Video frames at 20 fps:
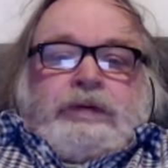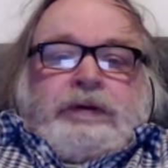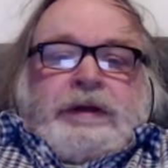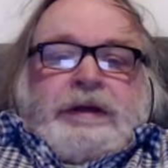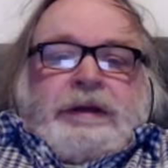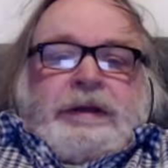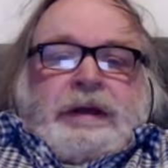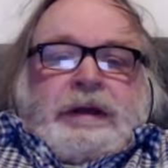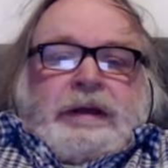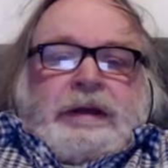
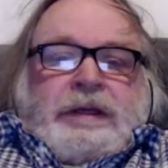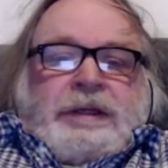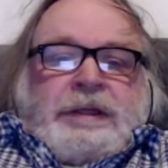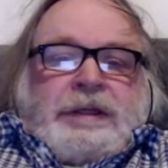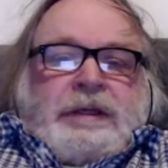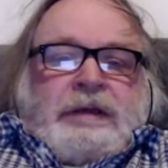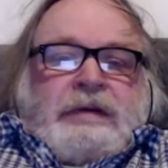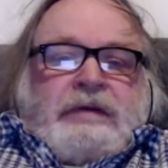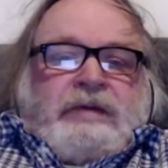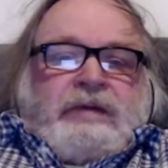
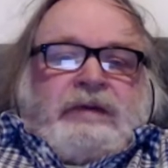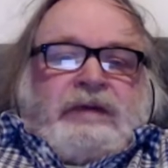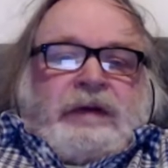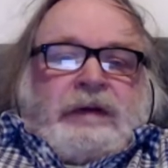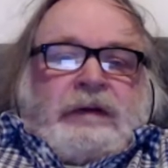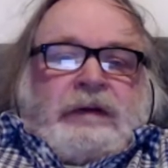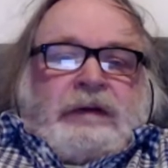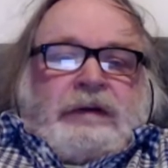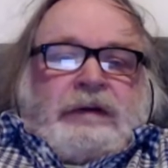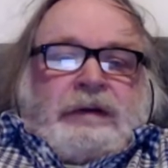pre-Nicene
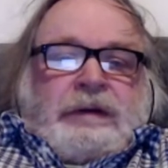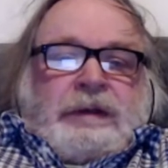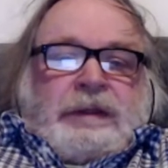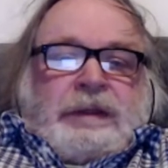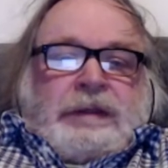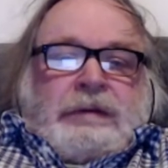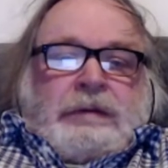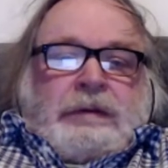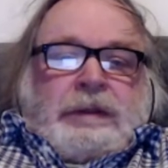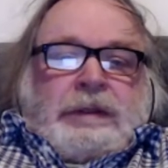
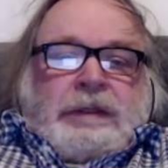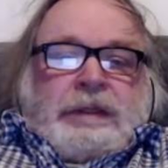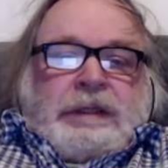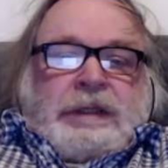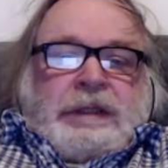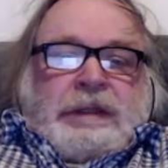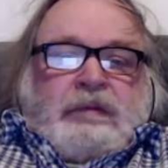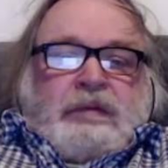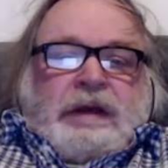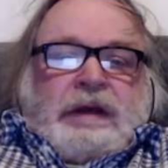fathers, because
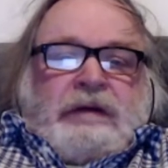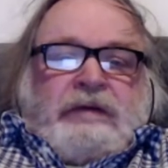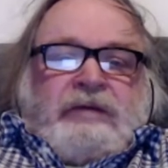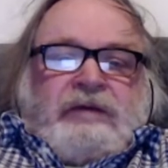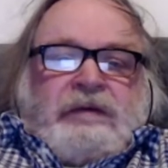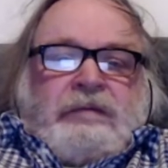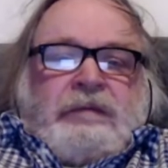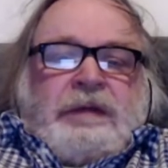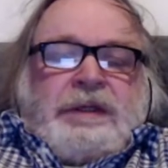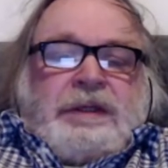this is one
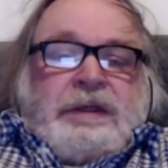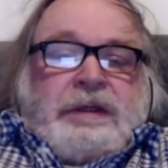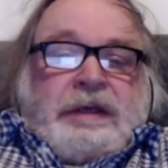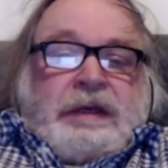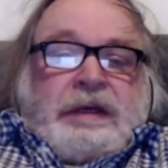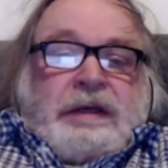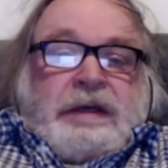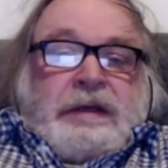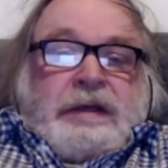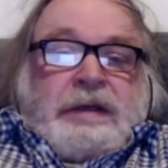of them is
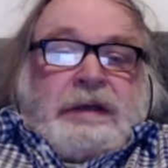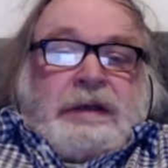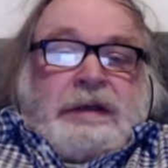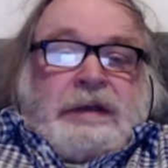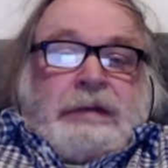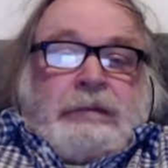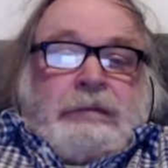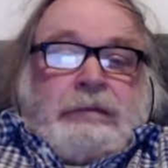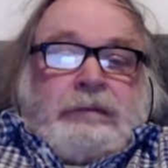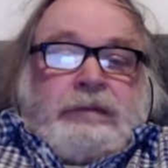
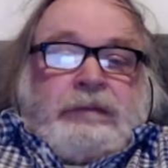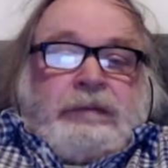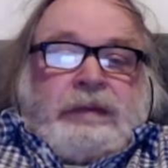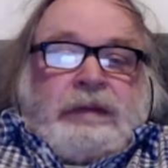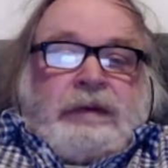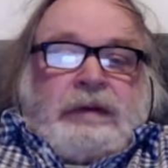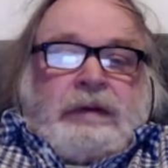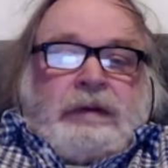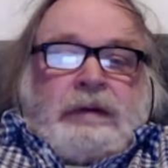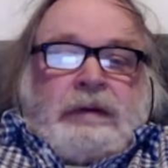Aeneas.
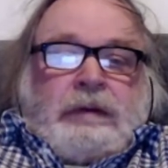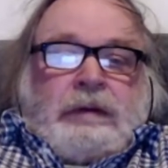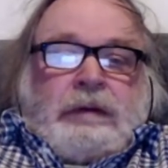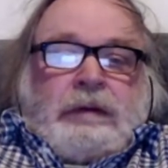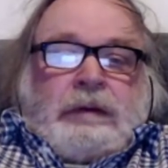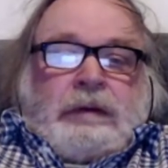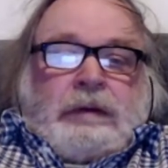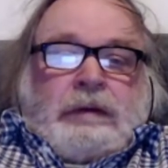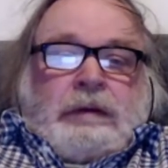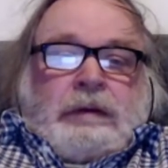
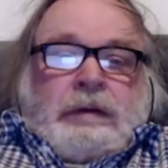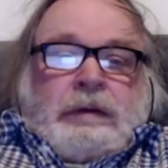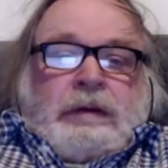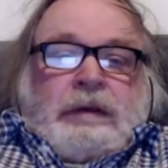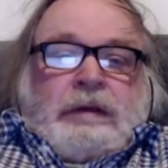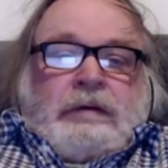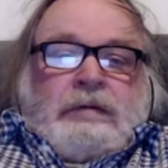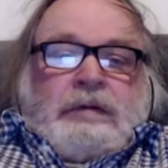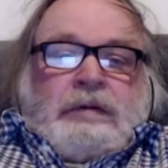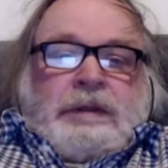
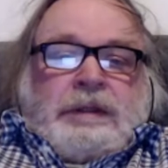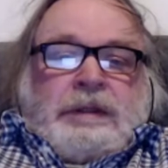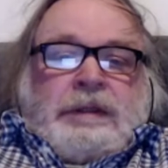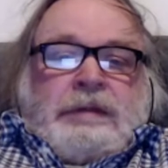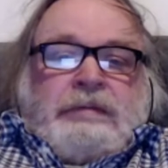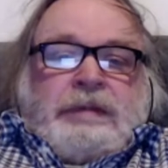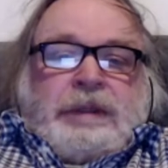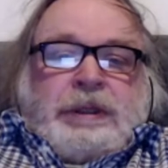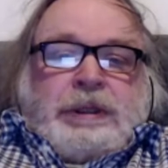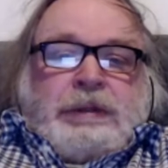He
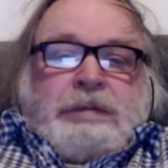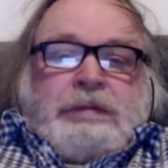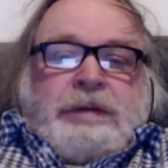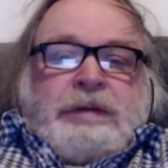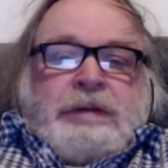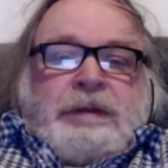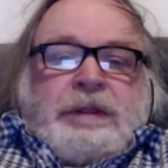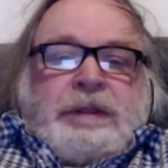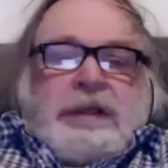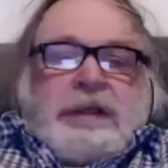was a
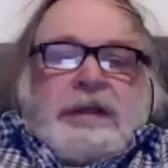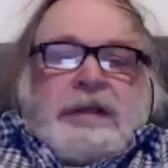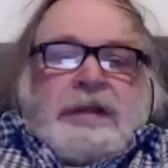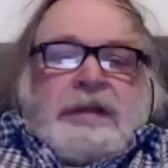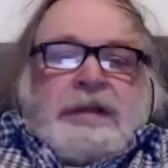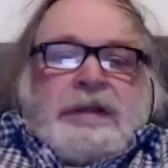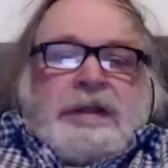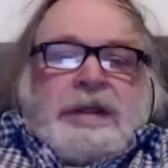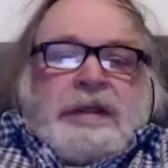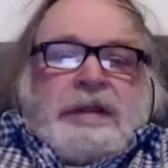bishop in the
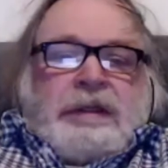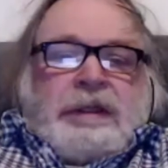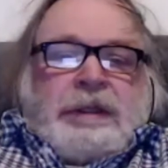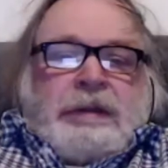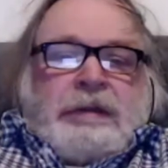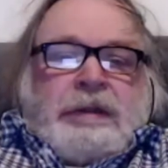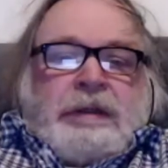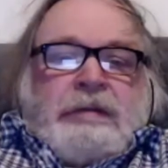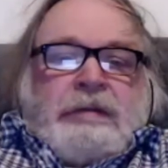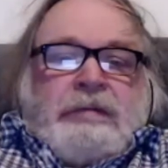2nd
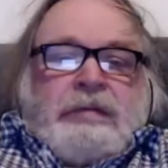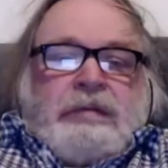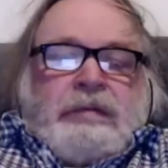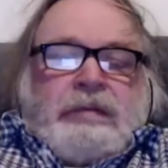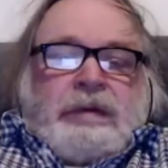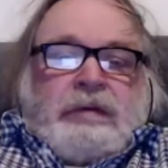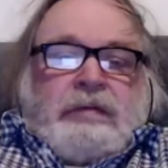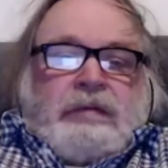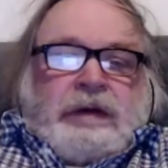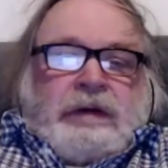century
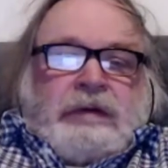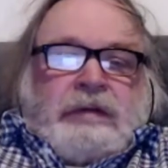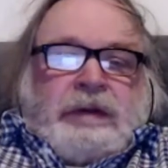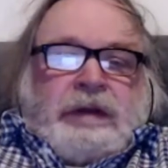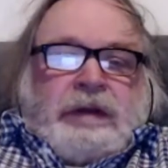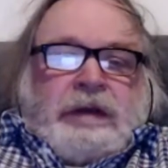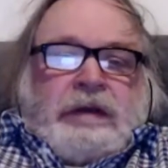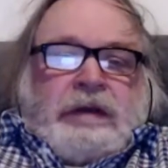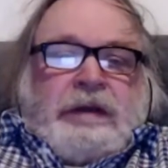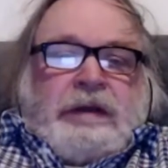and one
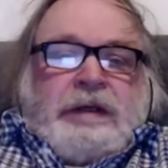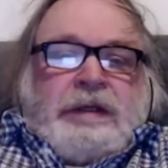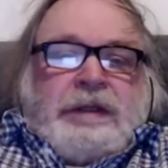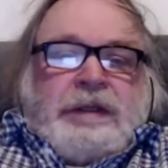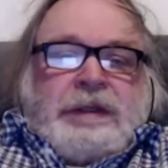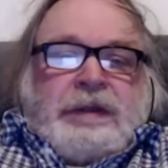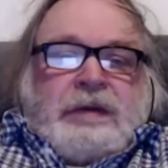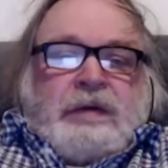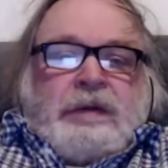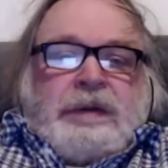of the
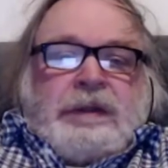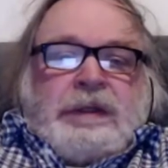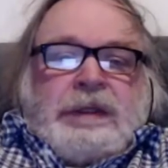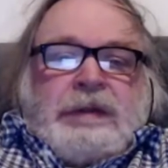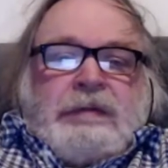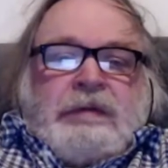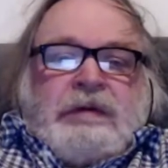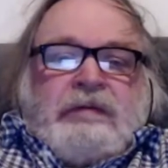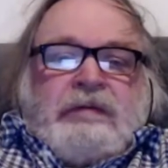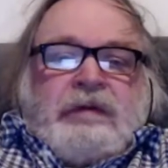earliest
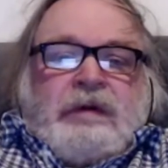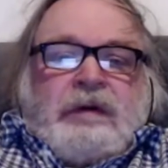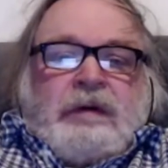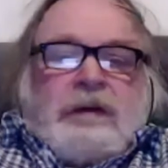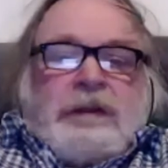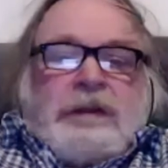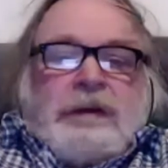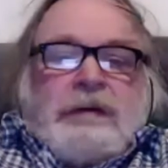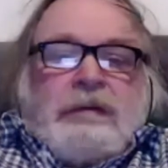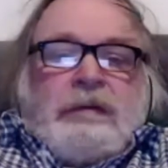sources we've
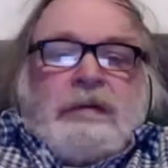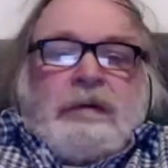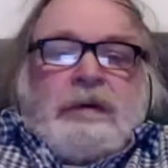got